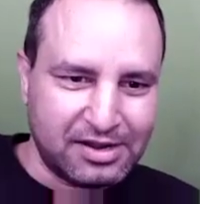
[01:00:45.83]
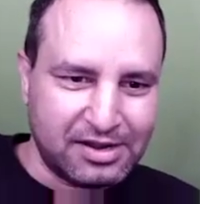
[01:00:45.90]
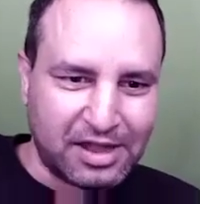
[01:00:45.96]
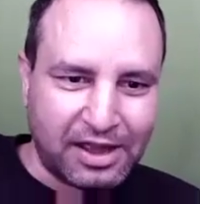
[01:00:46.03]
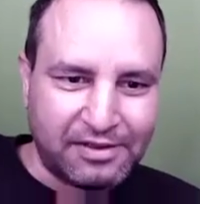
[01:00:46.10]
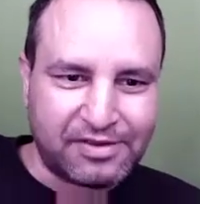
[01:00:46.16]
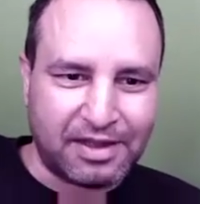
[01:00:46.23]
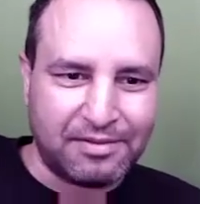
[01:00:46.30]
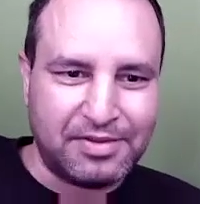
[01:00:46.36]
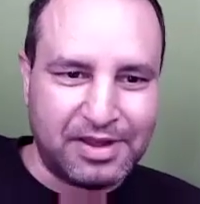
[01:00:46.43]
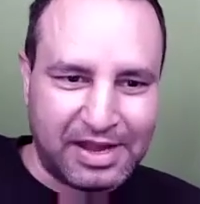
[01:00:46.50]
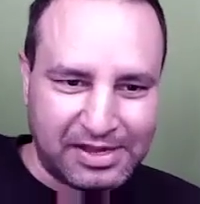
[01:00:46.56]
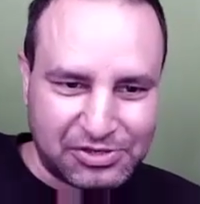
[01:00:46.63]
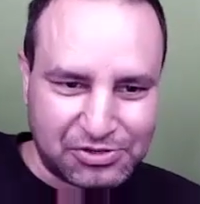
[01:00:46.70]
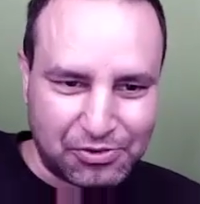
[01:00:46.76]
Life can
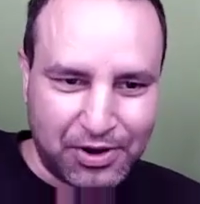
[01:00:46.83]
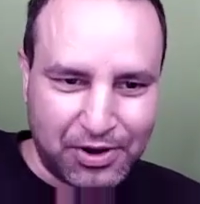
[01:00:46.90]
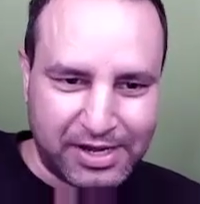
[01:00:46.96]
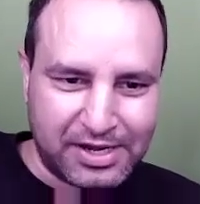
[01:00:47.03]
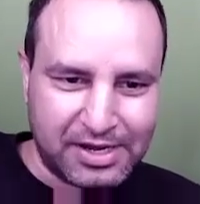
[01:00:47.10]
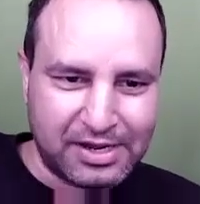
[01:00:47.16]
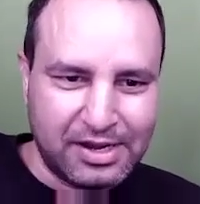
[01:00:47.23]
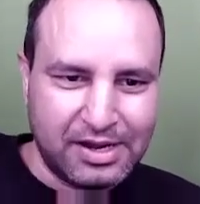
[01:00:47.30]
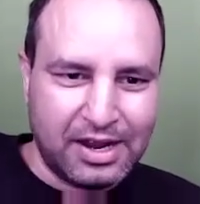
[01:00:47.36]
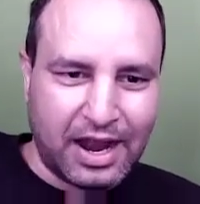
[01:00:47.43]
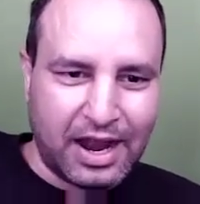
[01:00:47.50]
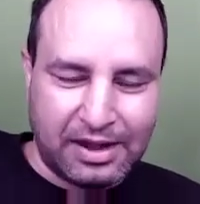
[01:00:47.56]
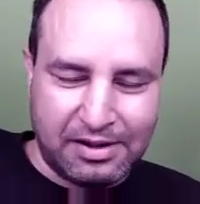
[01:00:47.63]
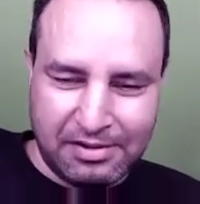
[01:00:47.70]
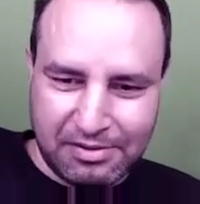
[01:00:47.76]
be enjoyed,
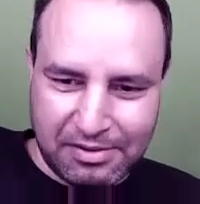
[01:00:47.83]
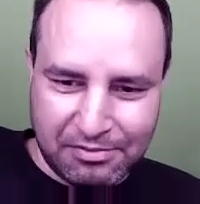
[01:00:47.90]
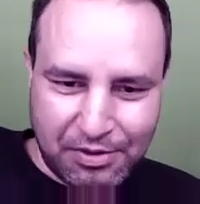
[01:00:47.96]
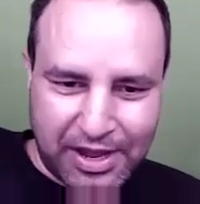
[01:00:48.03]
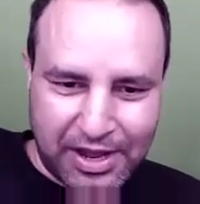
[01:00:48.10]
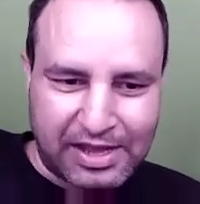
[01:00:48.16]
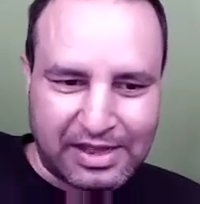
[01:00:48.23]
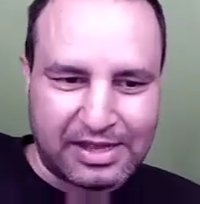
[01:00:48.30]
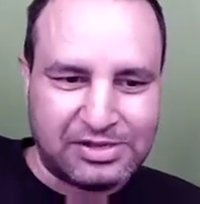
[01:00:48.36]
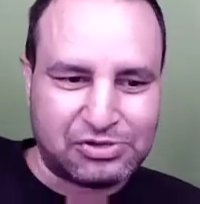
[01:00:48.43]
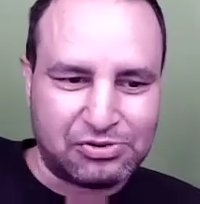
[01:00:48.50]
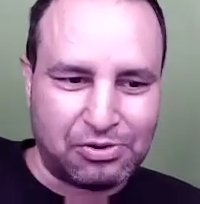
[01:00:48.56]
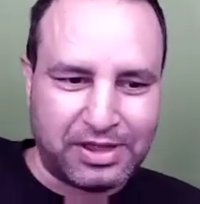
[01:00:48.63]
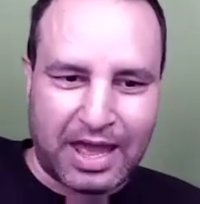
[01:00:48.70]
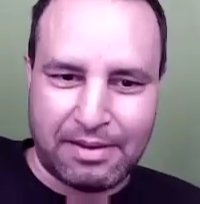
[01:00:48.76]
and we can
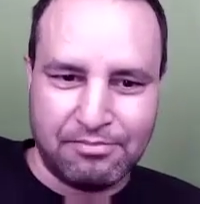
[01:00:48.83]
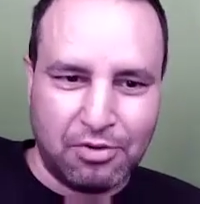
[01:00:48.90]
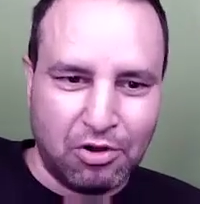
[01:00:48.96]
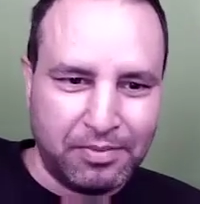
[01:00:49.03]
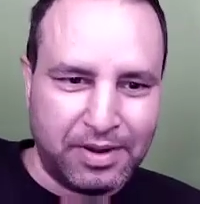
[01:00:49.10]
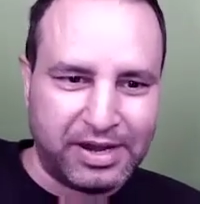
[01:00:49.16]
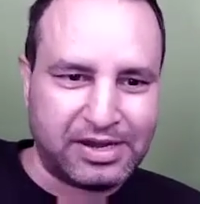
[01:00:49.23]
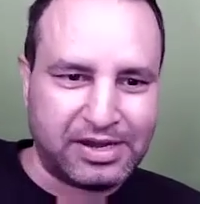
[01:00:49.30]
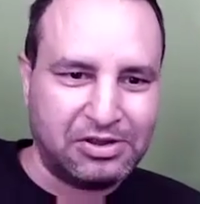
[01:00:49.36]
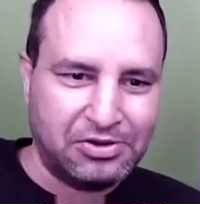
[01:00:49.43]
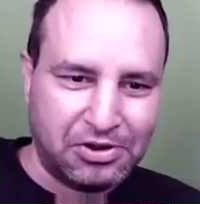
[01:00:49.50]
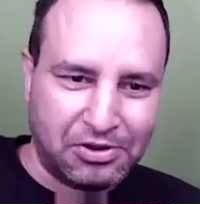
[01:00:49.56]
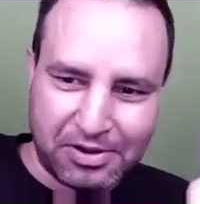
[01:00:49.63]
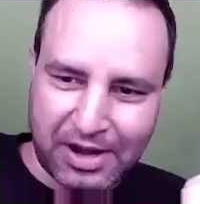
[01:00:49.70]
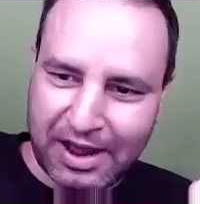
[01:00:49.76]
enjoy that moment. You
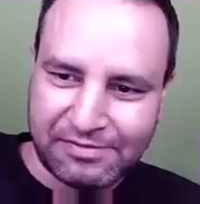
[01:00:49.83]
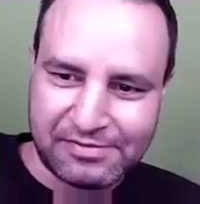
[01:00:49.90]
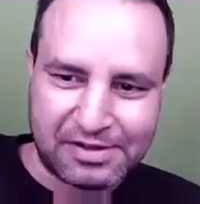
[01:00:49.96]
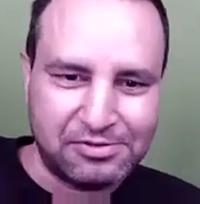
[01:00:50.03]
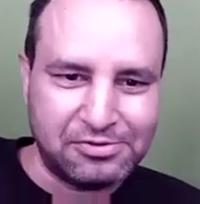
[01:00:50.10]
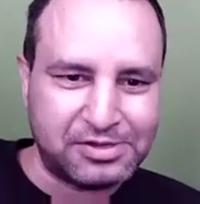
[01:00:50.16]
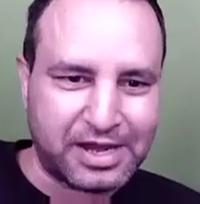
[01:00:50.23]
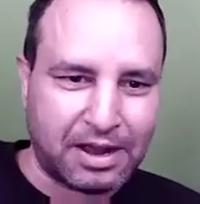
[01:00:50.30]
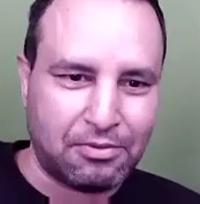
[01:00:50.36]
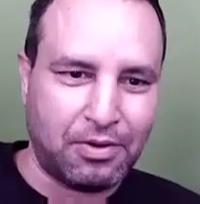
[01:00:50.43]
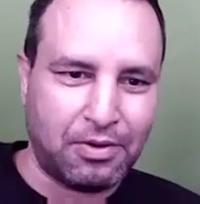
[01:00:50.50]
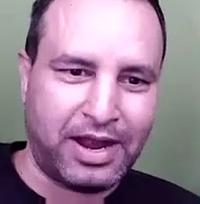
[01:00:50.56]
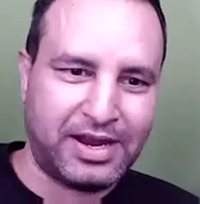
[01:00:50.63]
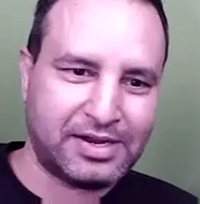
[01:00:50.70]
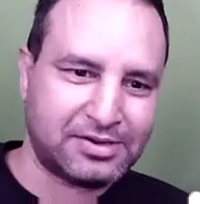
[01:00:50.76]
don't have to lose that
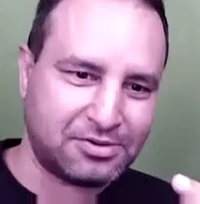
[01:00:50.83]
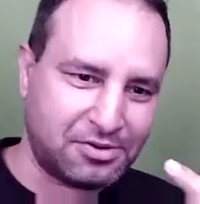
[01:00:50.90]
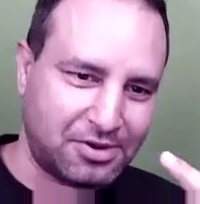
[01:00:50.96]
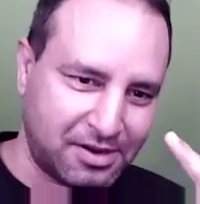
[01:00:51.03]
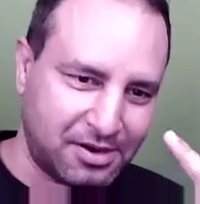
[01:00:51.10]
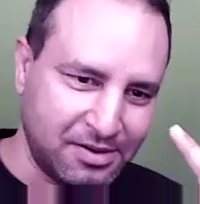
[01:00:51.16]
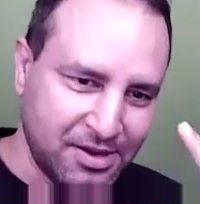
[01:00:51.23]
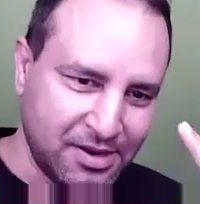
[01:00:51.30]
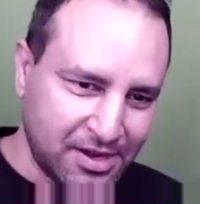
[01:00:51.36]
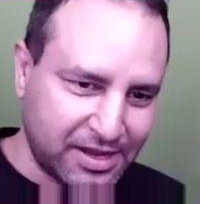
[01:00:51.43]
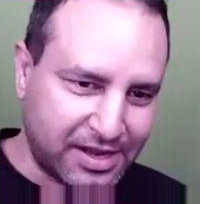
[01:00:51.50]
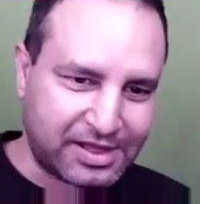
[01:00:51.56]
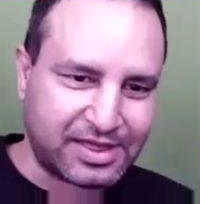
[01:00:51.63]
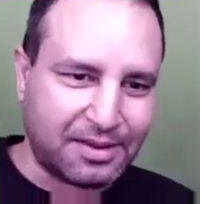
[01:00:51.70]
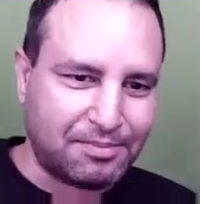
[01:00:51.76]
weight or
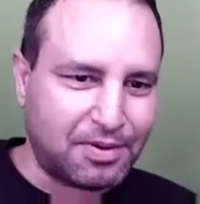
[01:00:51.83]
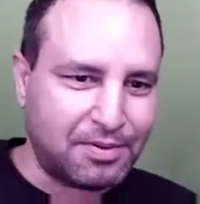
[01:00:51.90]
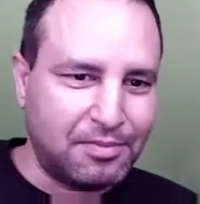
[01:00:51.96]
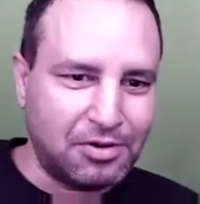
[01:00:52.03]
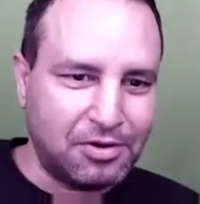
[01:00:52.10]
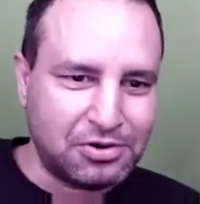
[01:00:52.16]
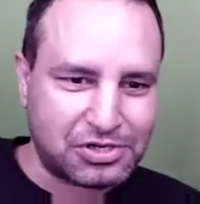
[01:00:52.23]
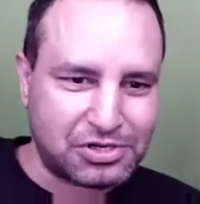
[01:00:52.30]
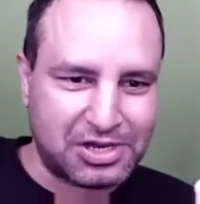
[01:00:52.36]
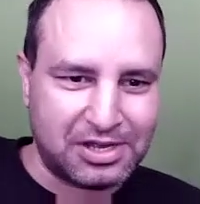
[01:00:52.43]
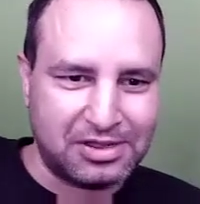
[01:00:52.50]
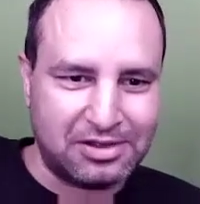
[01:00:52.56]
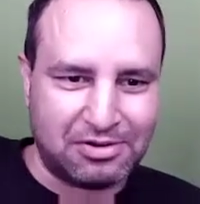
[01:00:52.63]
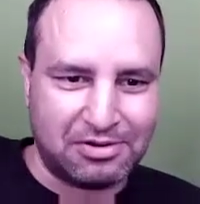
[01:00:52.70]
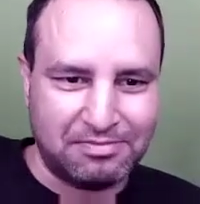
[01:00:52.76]
get that
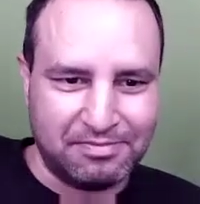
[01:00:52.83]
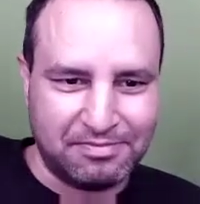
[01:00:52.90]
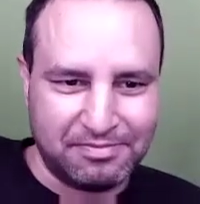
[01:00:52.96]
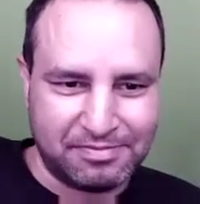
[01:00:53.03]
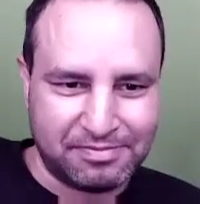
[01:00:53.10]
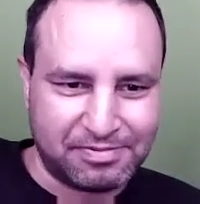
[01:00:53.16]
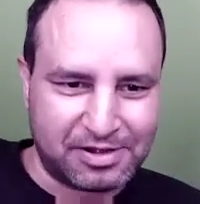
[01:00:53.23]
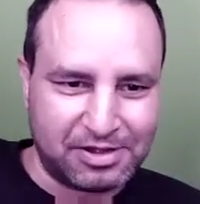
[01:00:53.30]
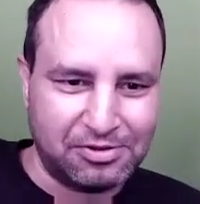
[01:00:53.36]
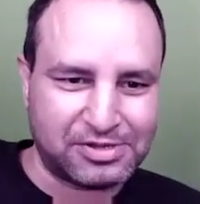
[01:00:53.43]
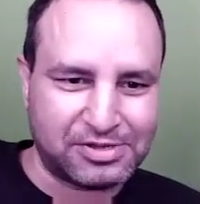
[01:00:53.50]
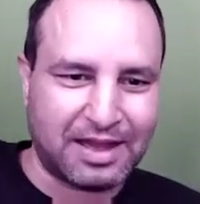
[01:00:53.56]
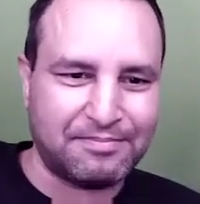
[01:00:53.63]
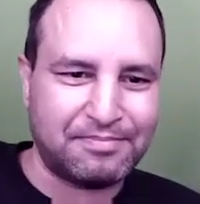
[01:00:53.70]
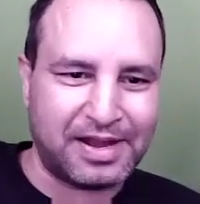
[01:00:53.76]
promotion or
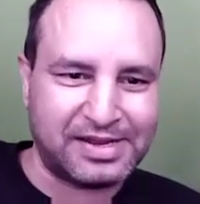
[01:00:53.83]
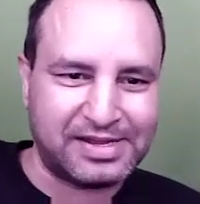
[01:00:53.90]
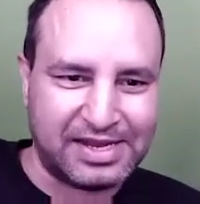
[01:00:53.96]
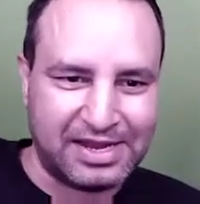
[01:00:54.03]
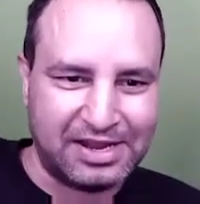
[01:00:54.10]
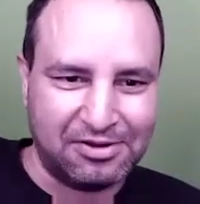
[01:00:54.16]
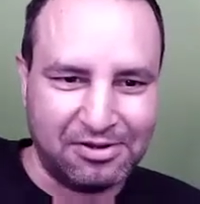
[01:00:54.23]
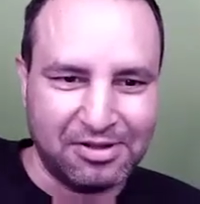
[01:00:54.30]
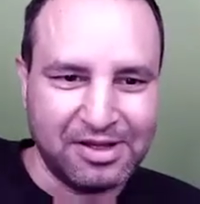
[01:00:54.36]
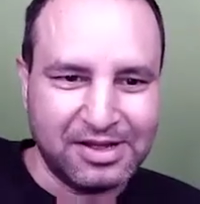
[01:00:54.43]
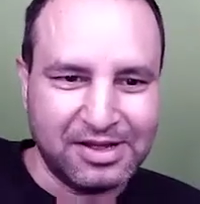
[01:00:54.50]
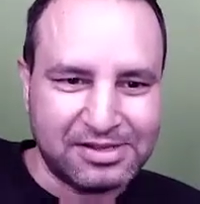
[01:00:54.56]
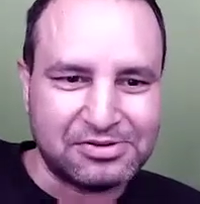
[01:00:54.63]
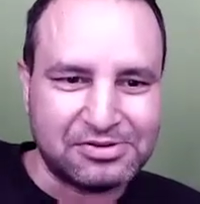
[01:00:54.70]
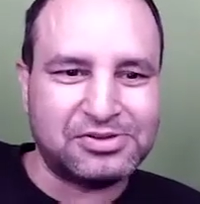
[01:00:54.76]
close that big deal
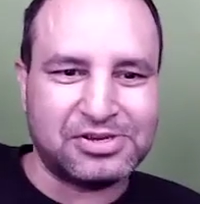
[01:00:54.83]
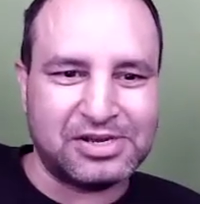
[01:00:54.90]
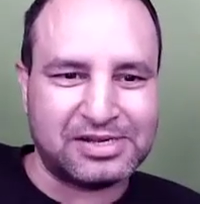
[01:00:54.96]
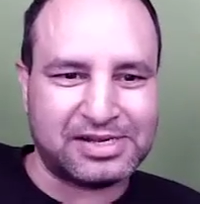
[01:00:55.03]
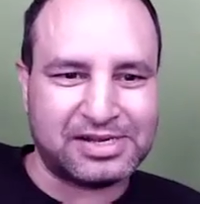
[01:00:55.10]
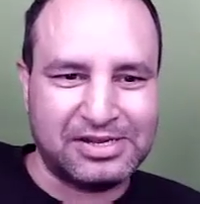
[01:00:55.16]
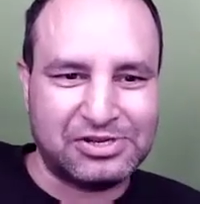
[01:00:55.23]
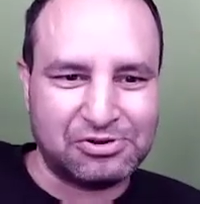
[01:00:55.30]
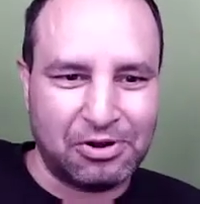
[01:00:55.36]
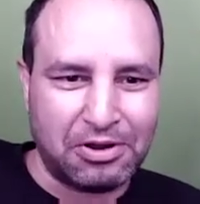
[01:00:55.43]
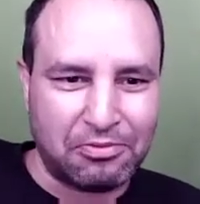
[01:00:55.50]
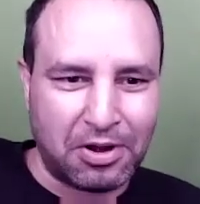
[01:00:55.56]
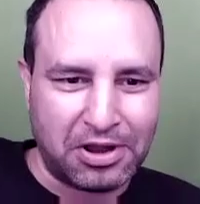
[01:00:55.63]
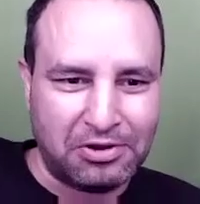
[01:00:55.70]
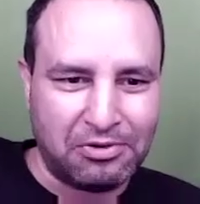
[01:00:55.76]
to just enjoy
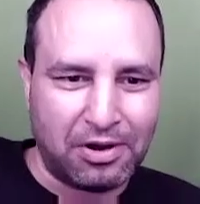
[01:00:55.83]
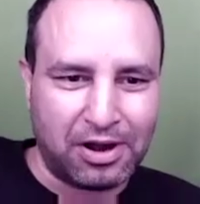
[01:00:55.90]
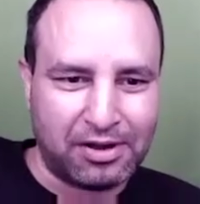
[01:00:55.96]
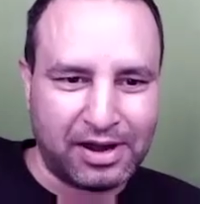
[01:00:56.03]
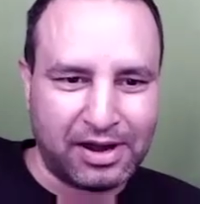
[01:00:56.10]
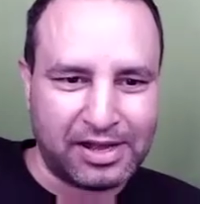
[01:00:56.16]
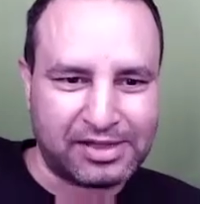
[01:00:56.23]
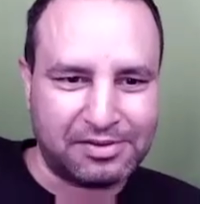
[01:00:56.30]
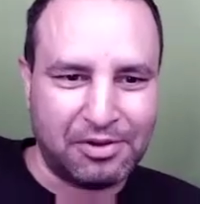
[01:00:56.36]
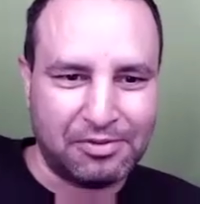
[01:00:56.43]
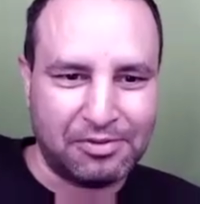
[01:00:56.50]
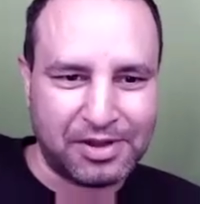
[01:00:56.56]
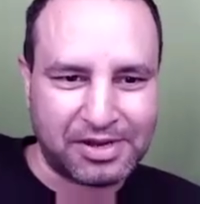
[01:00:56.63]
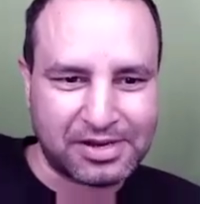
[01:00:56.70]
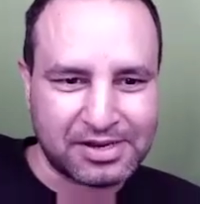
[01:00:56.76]
where you are at the
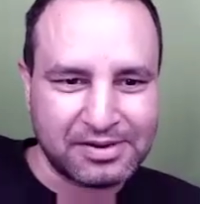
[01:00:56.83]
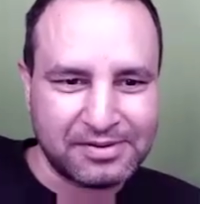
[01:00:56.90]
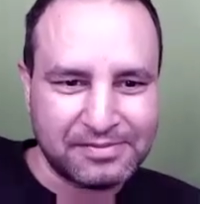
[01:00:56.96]
moment.